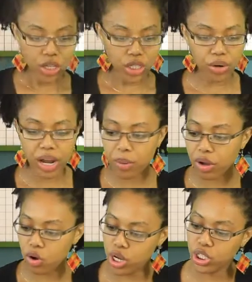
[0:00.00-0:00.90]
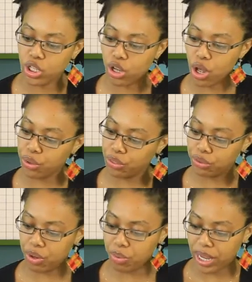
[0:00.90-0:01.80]
So now we're going to go
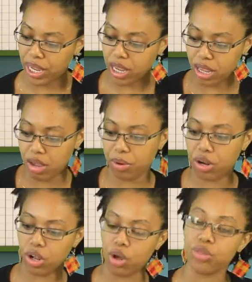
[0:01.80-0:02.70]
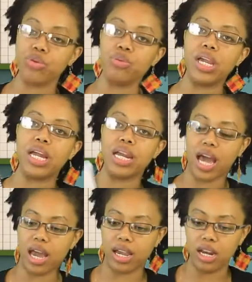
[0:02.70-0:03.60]
through a week. We're going to go through week
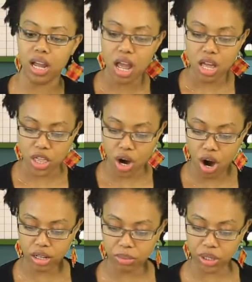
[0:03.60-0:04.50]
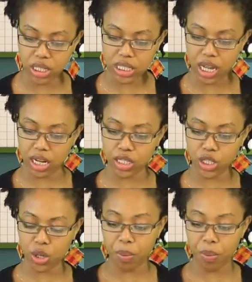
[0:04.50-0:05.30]
nine, The Harlem Renaissance,